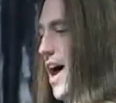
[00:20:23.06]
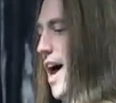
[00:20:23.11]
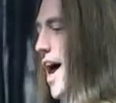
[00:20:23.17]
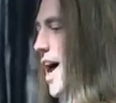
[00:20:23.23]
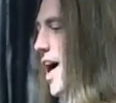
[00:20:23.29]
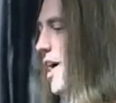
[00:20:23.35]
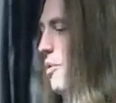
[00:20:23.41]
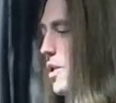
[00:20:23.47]

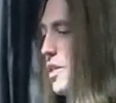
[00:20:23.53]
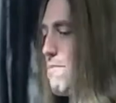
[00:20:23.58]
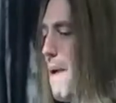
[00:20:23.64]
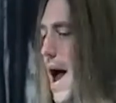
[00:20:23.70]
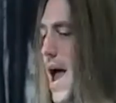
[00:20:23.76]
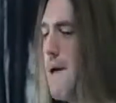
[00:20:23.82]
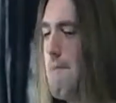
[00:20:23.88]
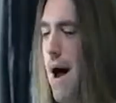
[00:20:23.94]
Hell, with
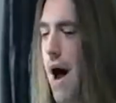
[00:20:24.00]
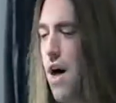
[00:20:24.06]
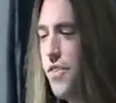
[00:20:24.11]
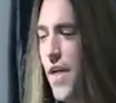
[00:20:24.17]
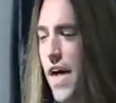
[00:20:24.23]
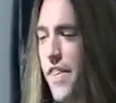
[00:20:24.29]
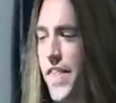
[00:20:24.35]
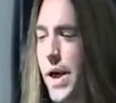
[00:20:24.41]
my
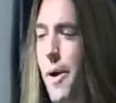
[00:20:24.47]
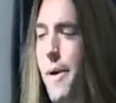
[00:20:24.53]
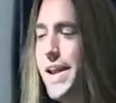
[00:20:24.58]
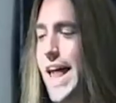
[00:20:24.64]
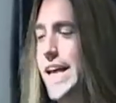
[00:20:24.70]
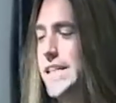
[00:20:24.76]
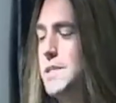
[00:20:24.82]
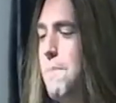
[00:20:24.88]
mouth, I think I
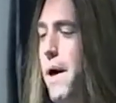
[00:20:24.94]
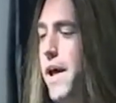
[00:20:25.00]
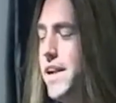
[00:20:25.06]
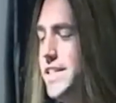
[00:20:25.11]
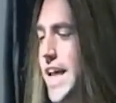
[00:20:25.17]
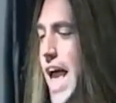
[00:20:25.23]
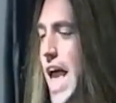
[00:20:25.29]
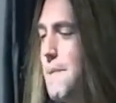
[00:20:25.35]
would last about
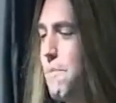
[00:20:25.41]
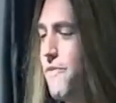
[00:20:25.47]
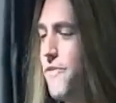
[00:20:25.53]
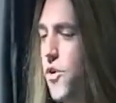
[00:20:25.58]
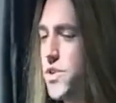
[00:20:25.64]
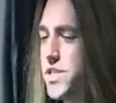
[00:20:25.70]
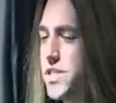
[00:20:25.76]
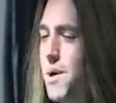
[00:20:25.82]
a day
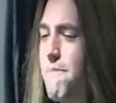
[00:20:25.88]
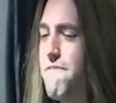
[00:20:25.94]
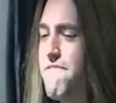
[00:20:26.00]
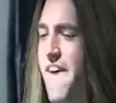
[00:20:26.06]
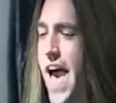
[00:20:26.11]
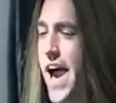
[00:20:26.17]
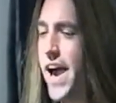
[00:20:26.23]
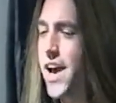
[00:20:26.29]
before some
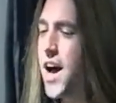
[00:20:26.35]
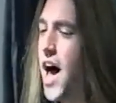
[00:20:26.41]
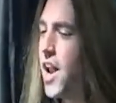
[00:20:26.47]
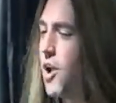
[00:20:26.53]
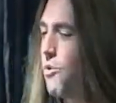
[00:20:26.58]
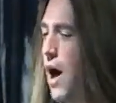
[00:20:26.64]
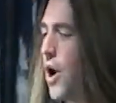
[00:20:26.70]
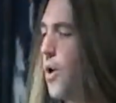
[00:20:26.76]
fat
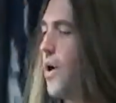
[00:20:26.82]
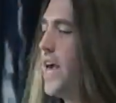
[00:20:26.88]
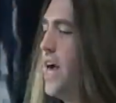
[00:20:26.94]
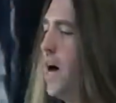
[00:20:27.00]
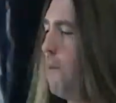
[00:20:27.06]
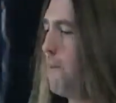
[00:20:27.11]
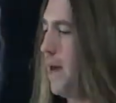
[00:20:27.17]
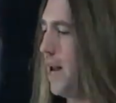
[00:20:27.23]
Colorado
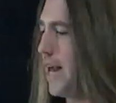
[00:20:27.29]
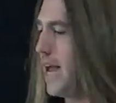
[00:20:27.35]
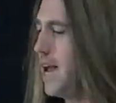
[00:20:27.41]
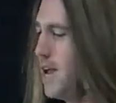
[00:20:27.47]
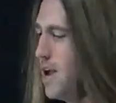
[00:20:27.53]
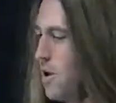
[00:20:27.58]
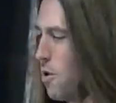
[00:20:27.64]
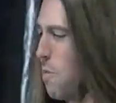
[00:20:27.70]

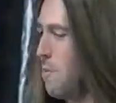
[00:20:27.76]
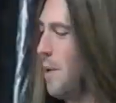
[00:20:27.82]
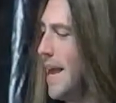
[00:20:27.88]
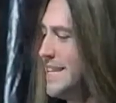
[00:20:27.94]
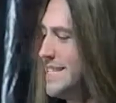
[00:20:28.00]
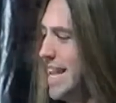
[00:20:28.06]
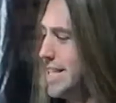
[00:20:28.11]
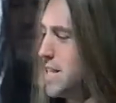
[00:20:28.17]
hillbilly
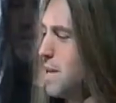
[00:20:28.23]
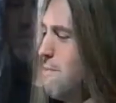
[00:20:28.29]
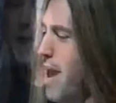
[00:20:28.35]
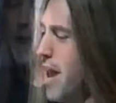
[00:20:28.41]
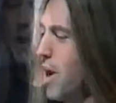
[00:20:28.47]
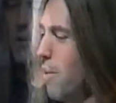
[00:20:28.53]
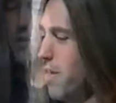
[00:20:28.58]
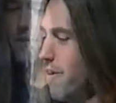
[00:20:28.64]
replaced a
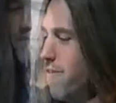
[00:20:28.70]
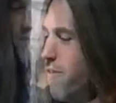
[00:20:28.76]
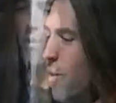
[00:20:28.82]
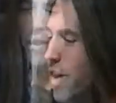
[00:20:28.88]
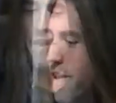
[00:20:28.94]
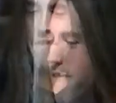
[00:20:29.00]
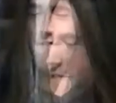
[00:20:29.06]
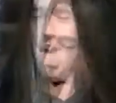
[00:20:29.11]
tomato with a
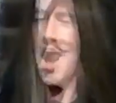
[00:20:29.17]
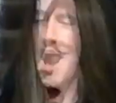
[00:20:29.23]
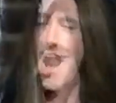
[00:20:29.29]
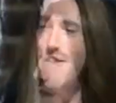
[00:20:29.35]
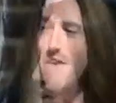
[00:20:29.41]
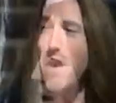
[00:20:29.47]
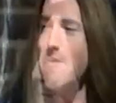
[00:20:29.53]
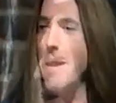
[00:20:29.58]

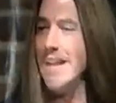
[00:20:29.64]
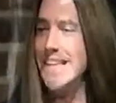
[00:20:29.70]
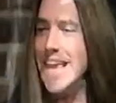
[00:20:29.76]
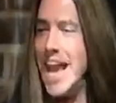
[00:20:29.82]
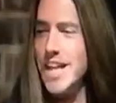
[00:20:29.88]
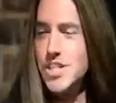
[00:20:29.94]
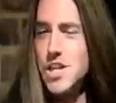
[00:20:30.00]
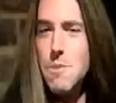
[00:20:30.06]
45 and made
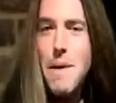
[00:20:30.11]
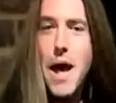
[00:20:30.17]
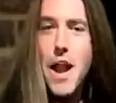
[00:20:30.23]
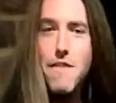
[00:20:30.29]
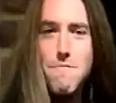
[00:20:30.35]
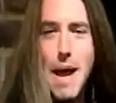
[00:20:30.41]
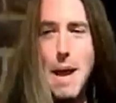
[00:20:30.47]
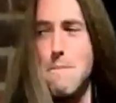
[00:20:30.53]
ketchup
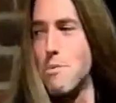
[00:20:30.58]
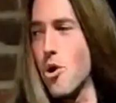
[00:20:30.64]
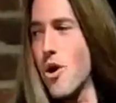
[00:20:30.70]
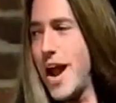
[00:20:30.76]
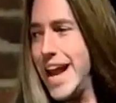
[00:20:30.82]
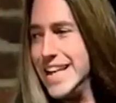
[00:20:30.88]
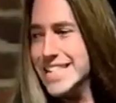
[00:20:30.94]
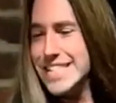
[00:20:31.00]
out of my
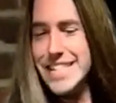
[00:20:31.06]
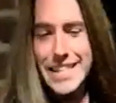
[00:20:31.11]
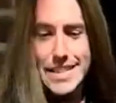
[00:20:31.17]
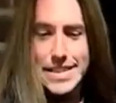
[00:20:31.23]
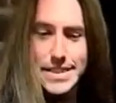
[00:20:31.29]
brains.